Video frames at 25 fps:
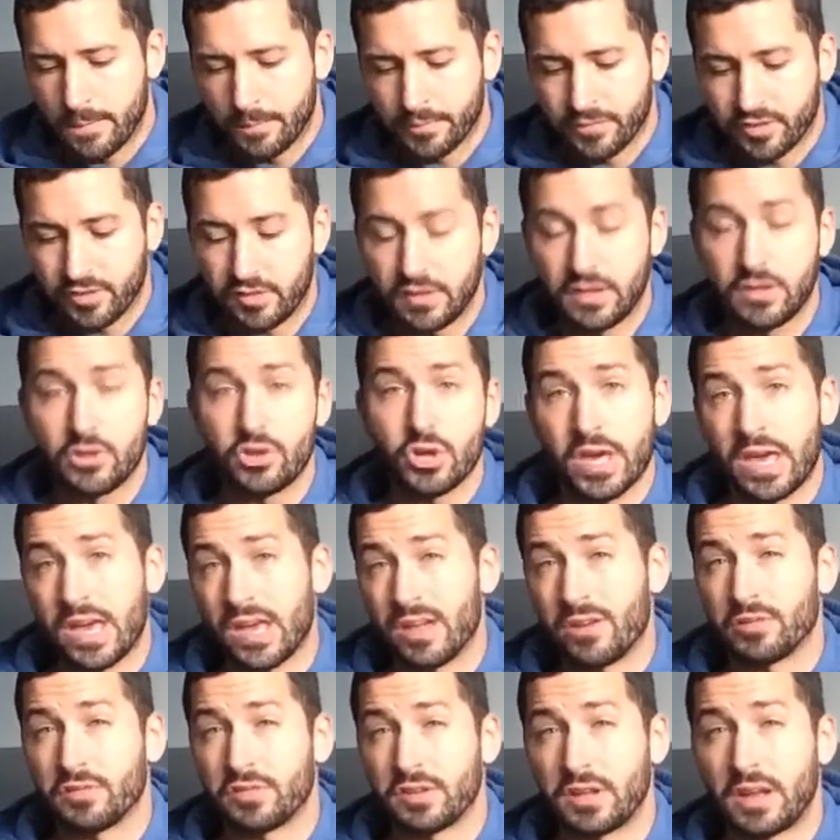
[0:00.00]
C.J.
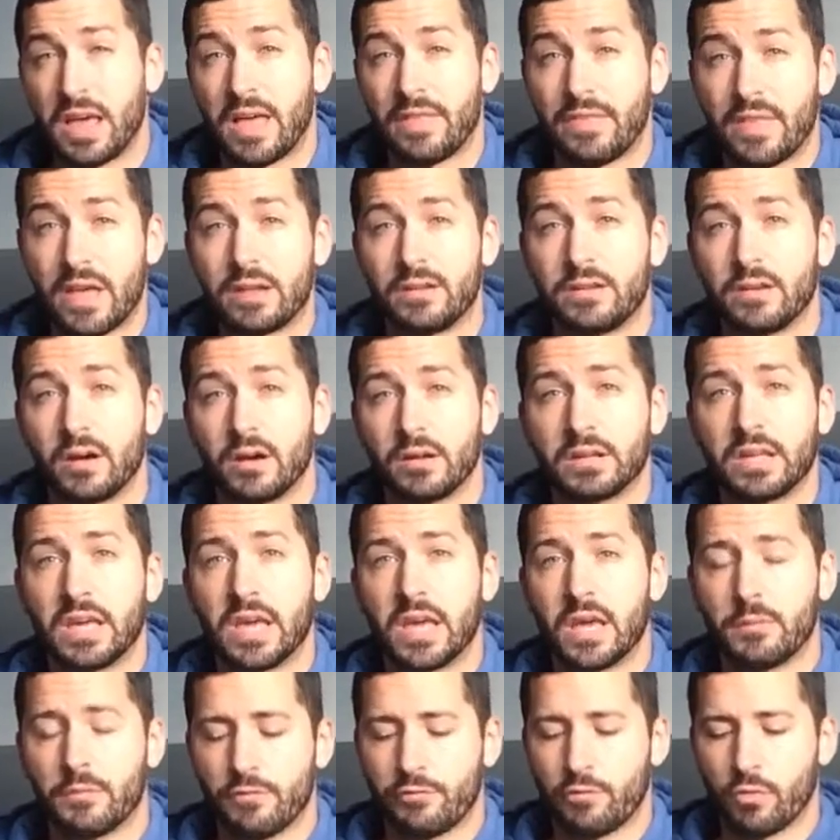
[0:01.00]
Anderson had that dud
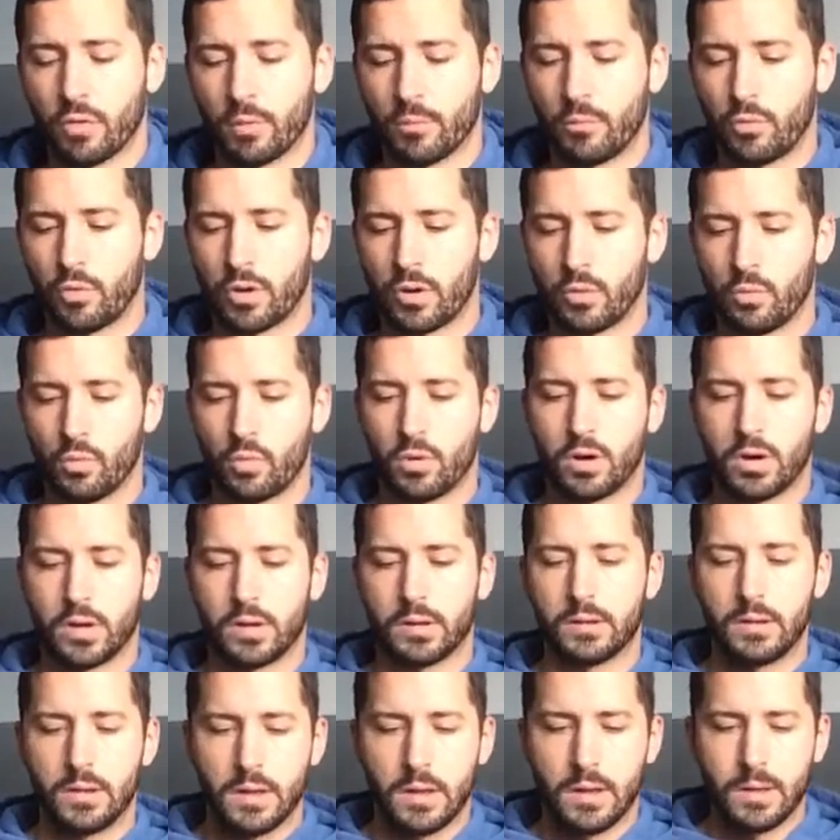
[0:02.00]
game of 4.1.
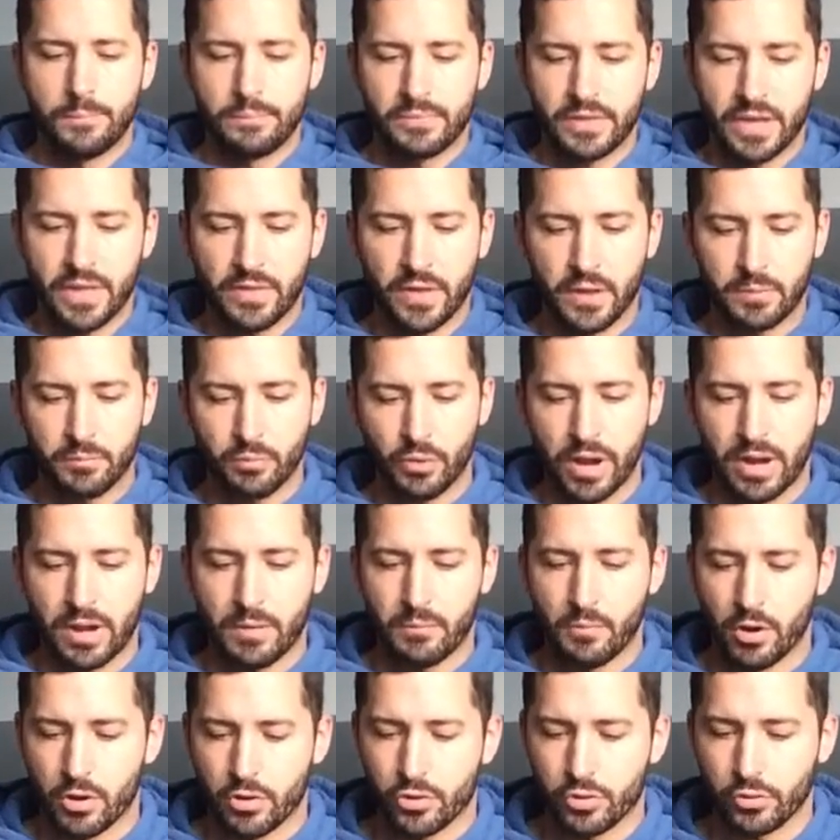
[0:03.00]
And then Brandon
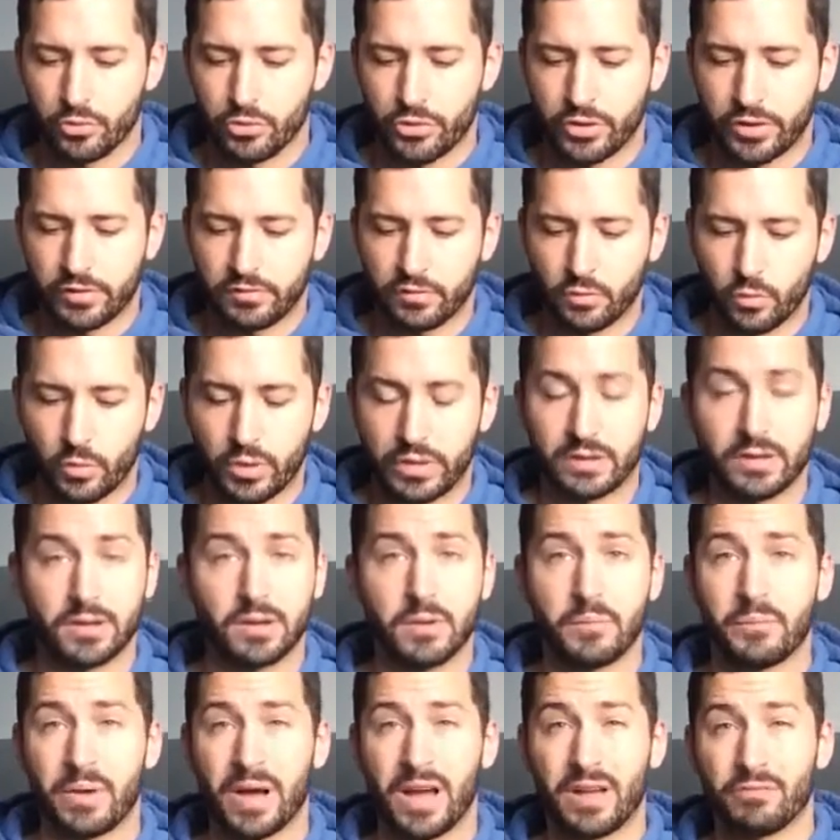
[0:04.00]
Marshall, Jason Witten
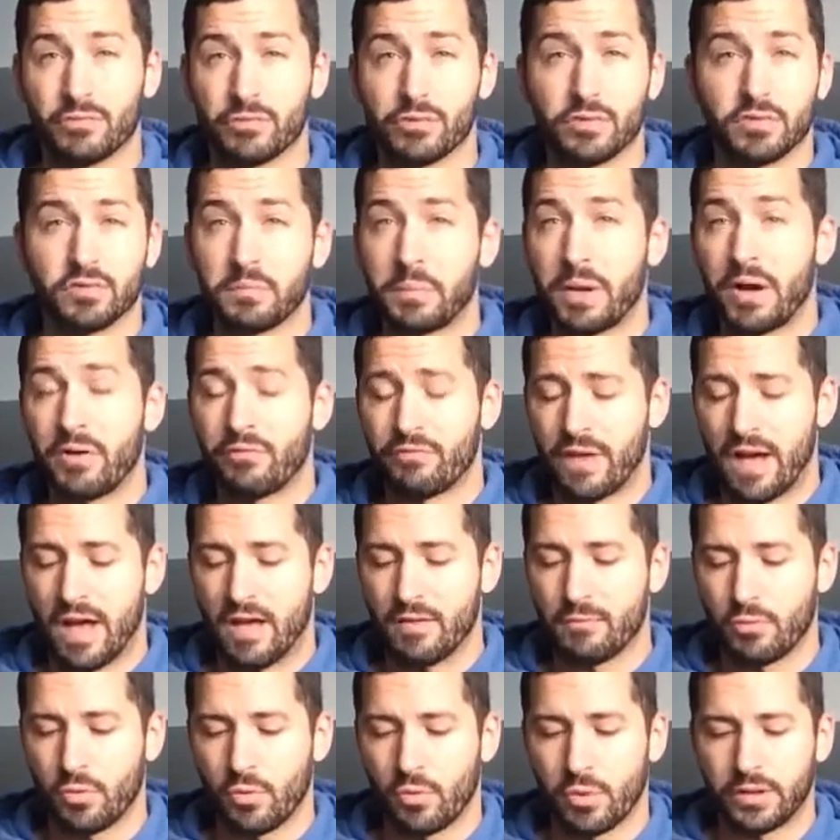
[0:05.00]
combined for just about
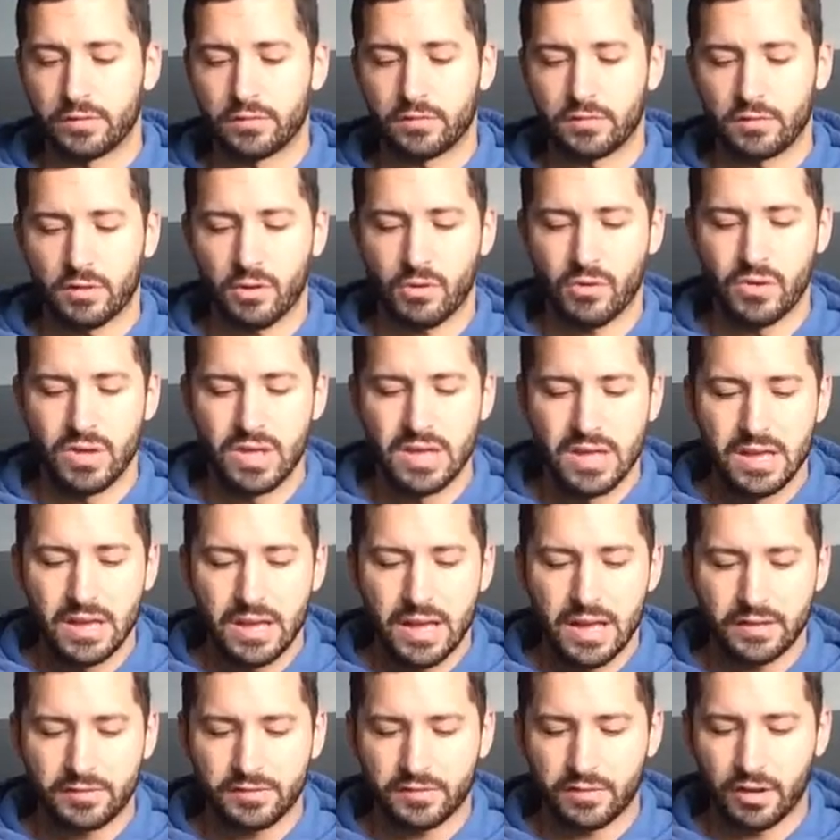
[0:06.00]
5 points. So
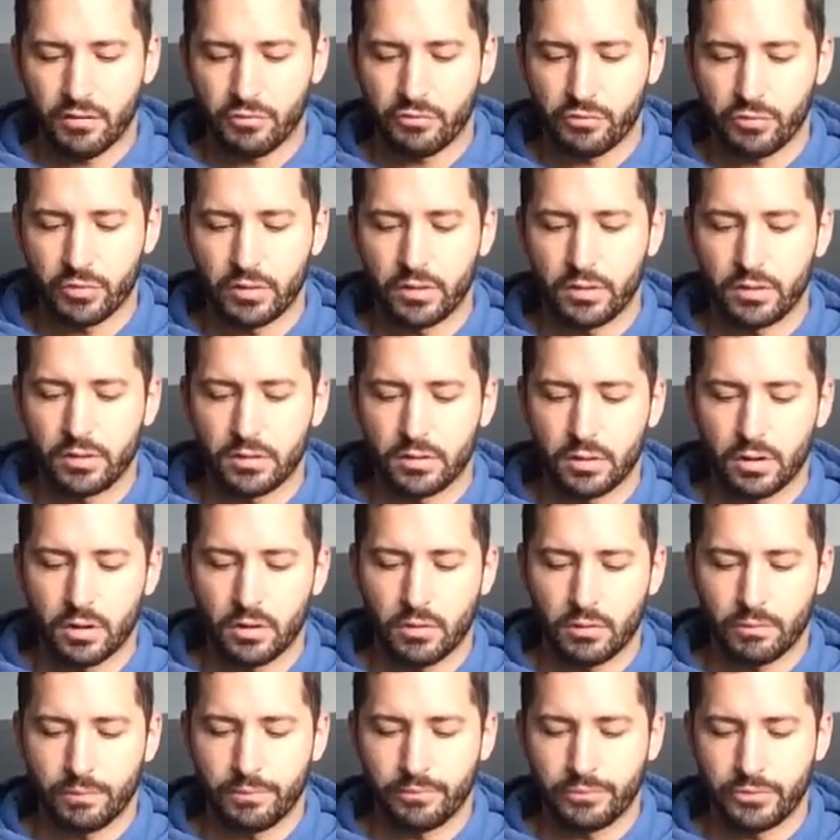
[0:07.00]
that's tough when,
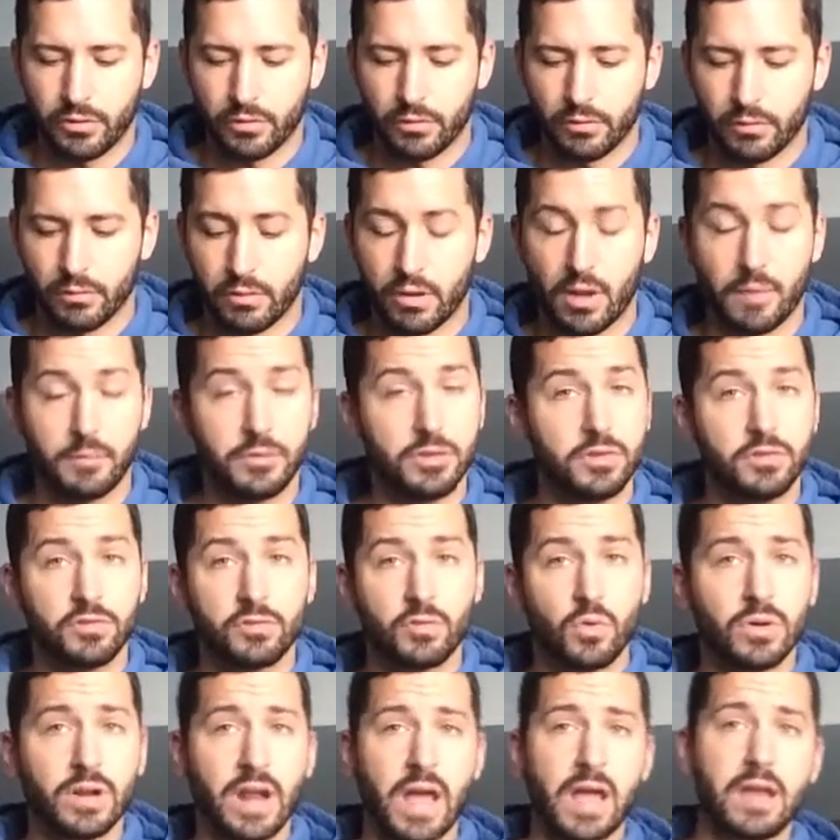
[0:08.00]
you
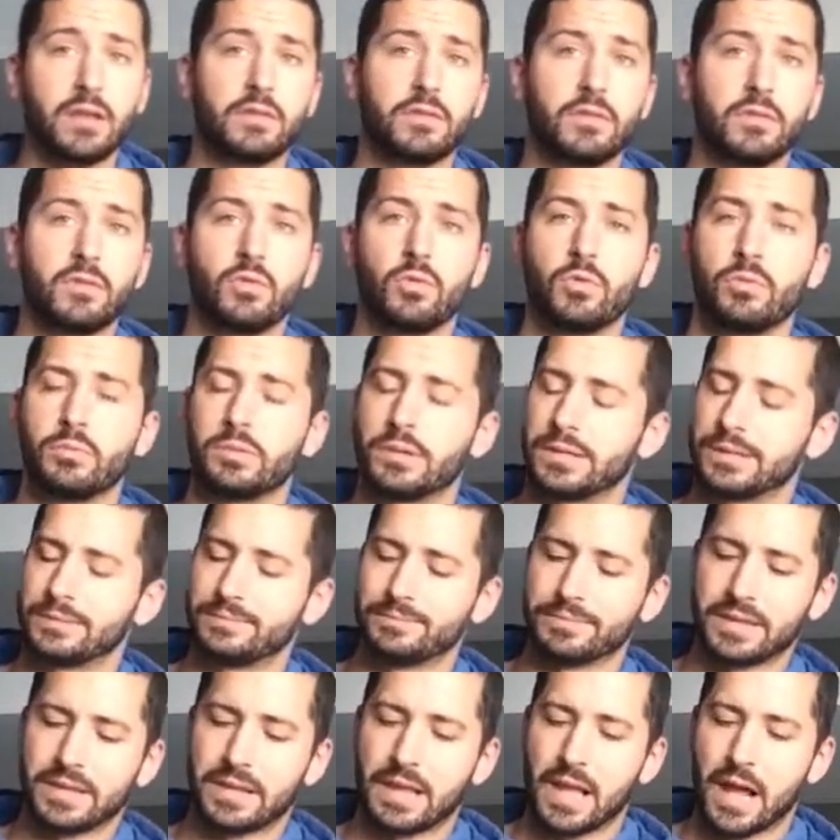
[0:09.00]
scored 92, but
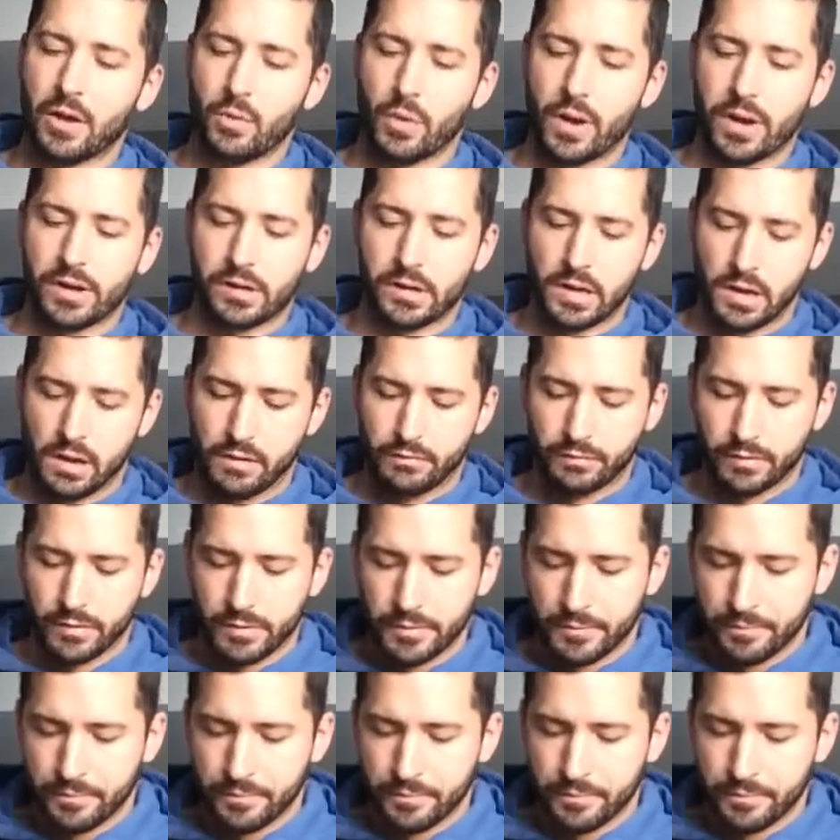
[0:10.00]
not quite enough.